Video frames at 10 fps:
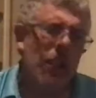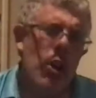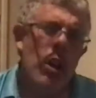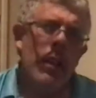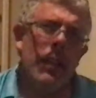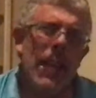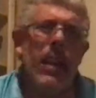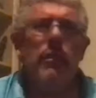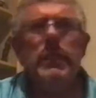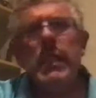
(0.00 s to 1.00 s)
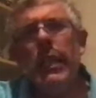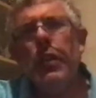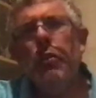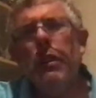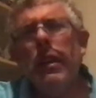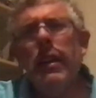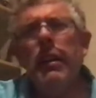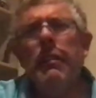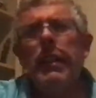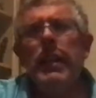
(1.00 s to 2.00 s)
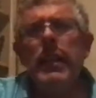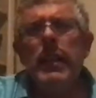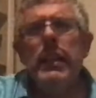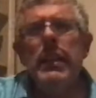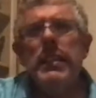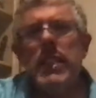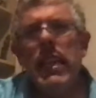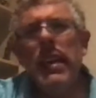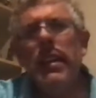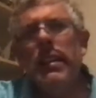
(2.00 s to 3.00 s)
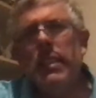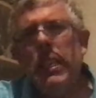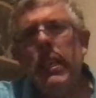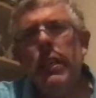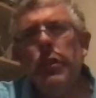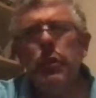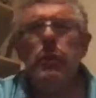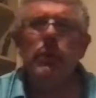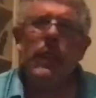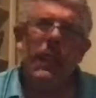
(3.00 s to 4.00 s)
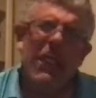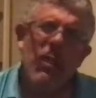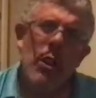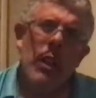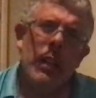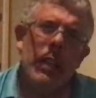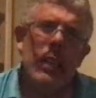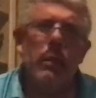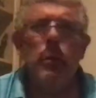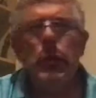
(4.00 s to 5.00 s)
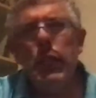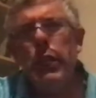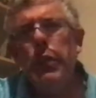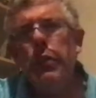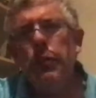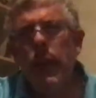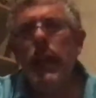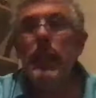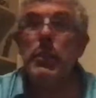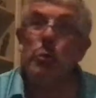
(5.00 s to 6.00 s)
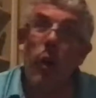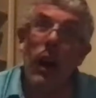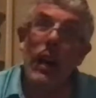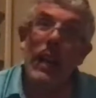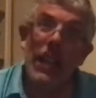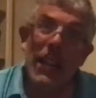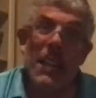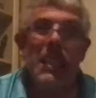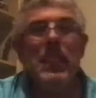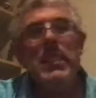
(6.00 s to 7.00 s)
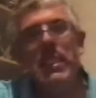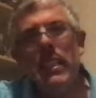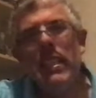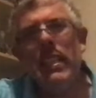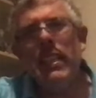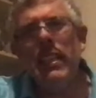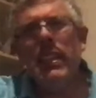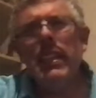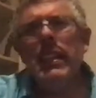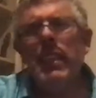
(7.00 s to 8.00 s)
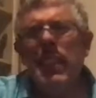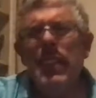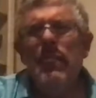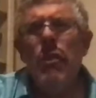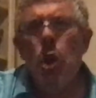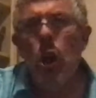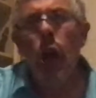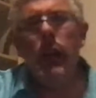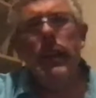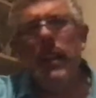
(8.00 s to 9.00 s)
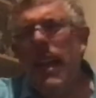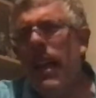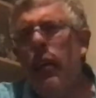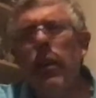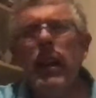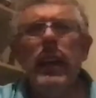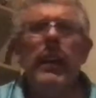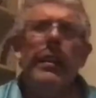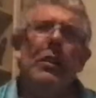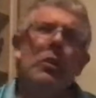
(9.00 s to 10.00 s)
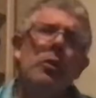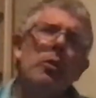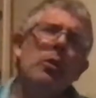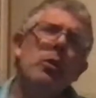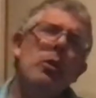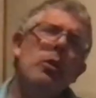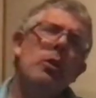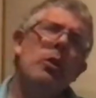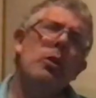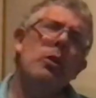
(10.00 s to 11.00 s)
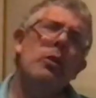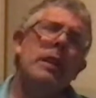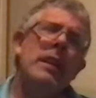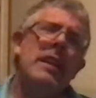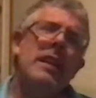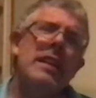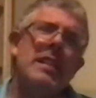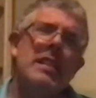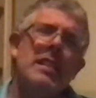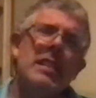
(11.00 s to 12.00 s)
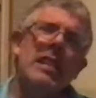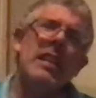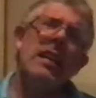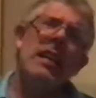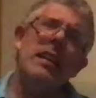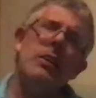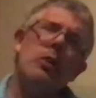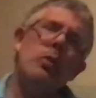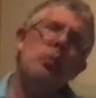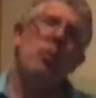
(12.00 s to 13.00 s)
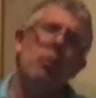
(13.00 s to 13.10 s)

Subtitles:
There was Q, R, S, and a T, U, V, W, X, Y, and Z. Now I know, yes, I know.